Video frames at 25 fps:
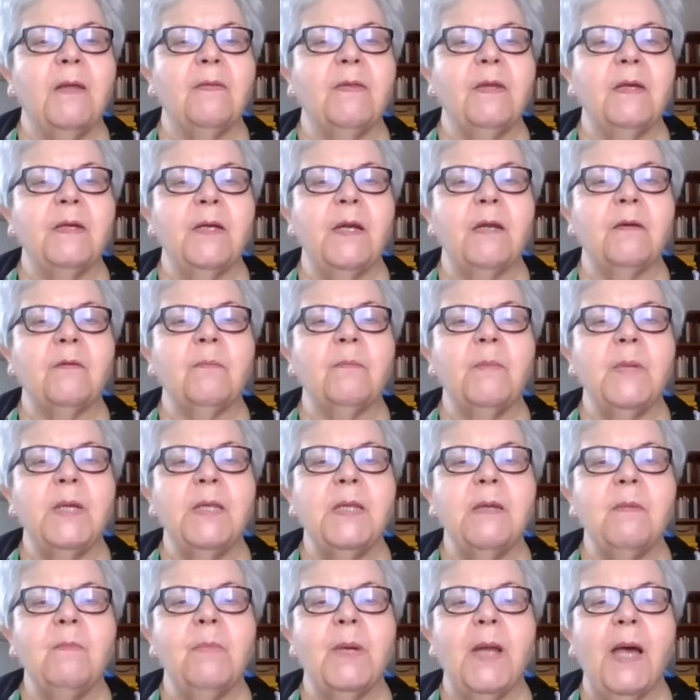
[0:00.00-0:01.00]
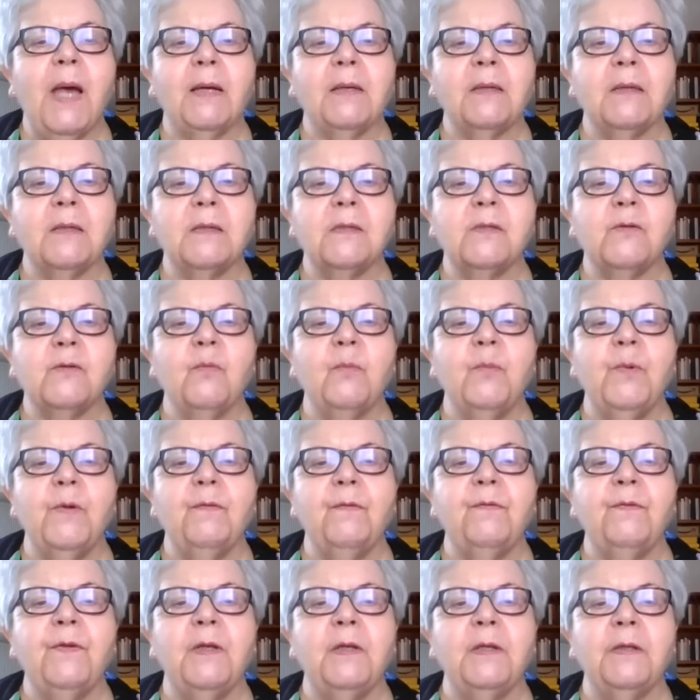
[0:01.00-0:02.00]
There are many blanks to be
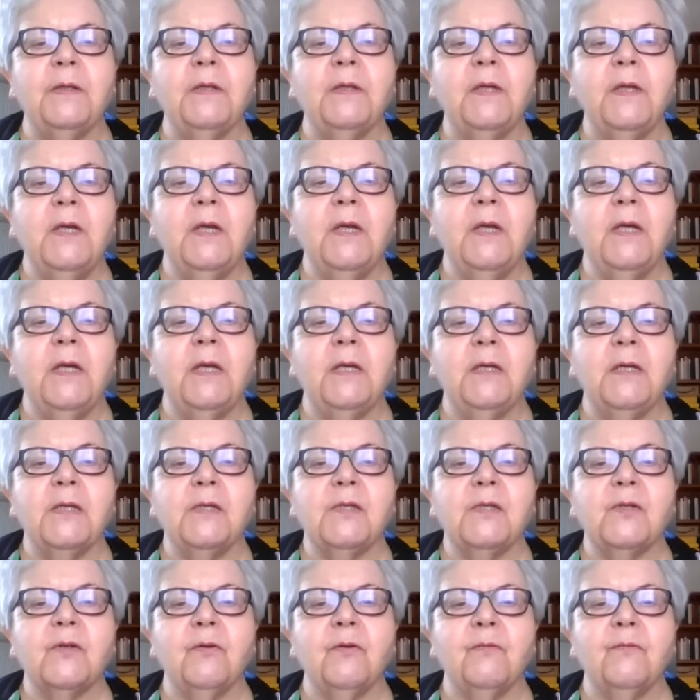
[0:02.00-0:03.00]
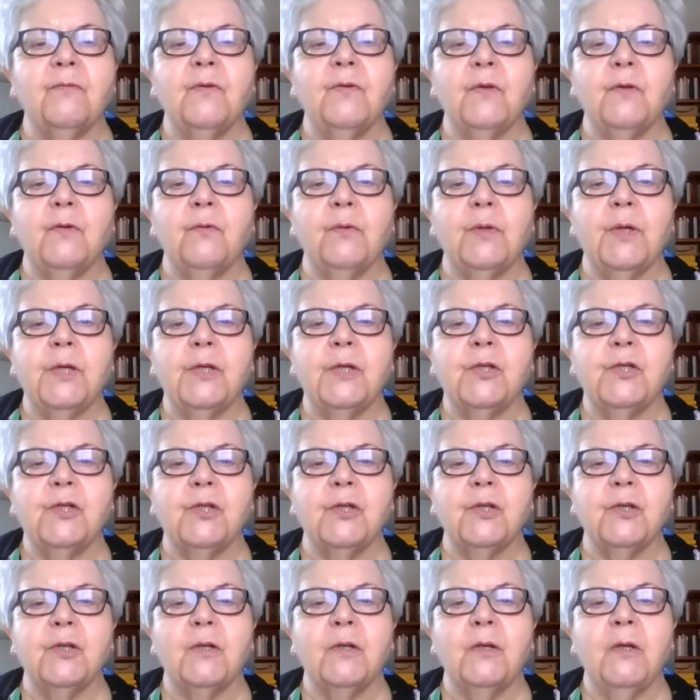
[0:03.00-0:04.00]
filled in its
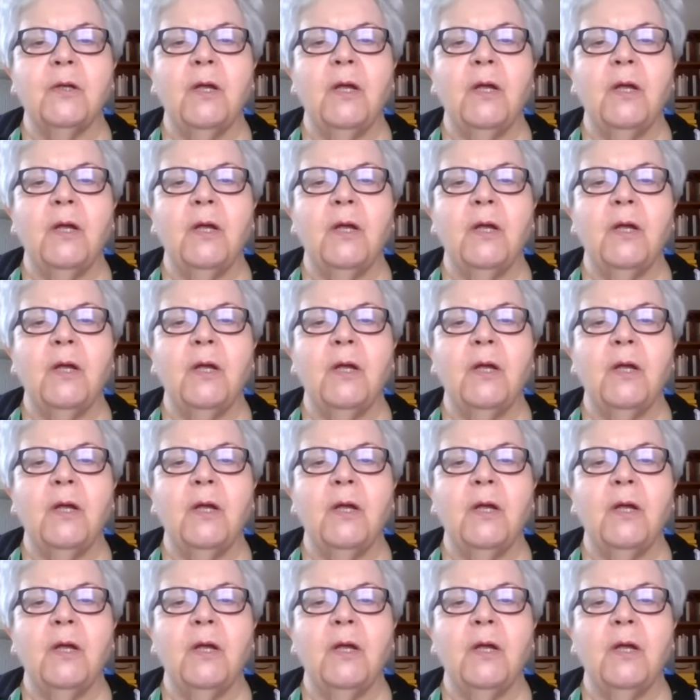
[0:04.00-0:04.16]
configuration.